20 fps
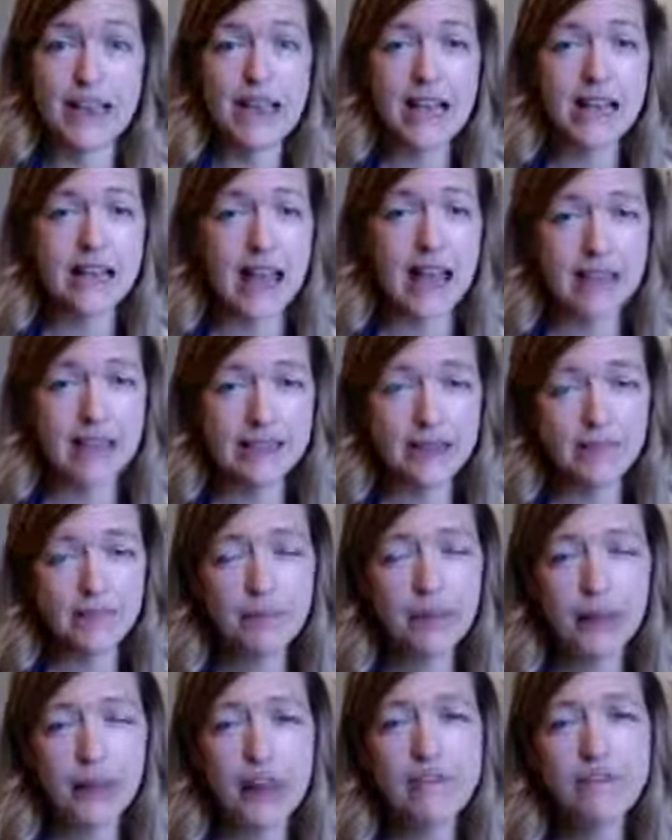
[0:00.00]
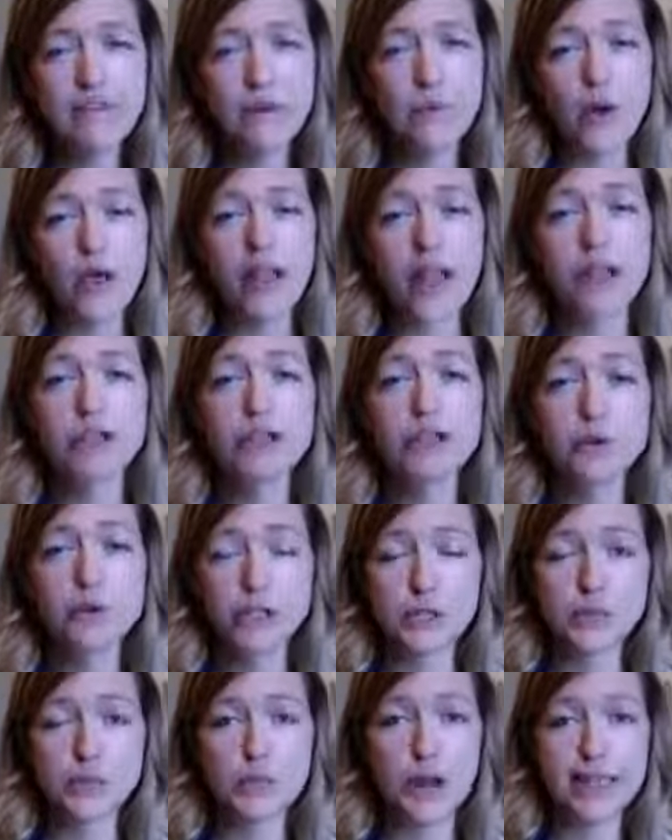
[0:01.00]
That's a playful way to
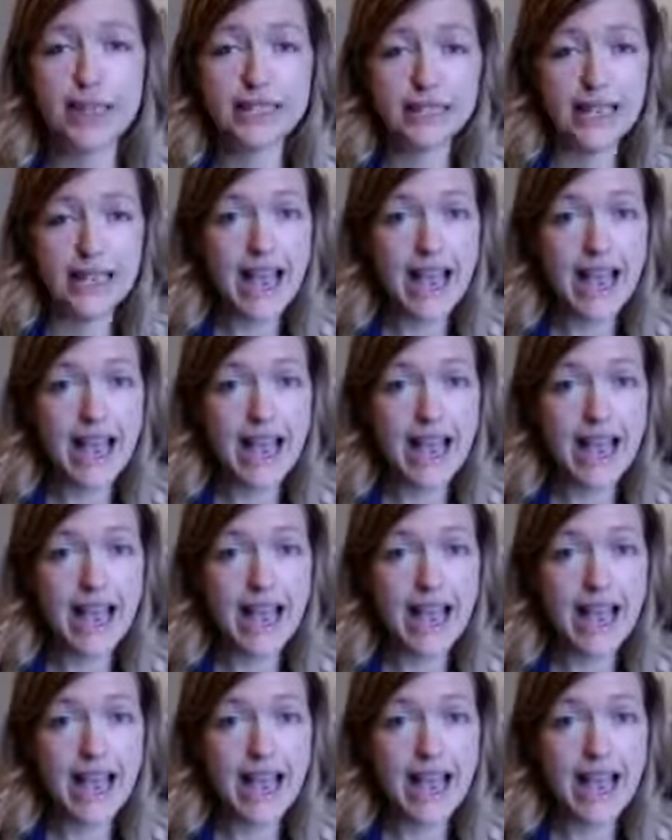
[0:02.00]
express,